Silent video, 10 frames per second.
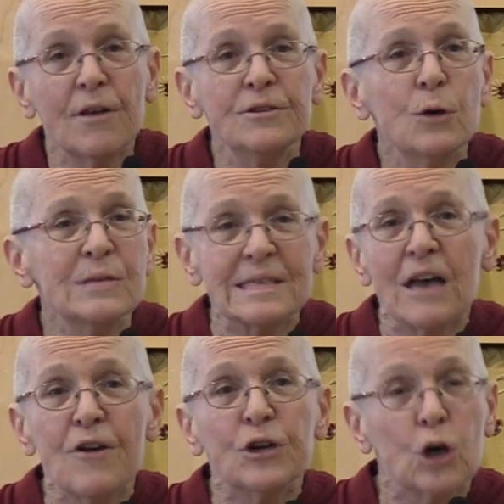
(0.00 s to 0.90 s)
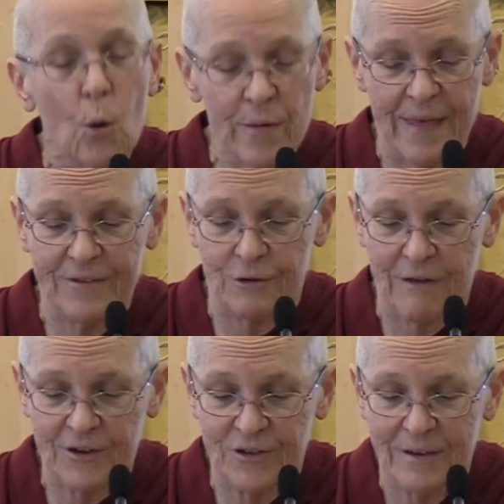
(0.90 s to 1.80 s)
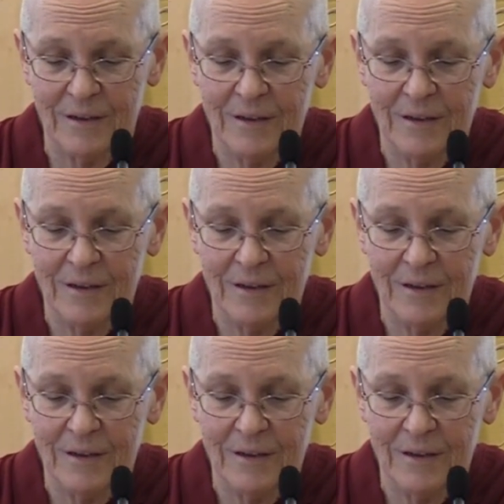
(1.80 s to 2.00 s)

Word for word: no desire to go in that direction.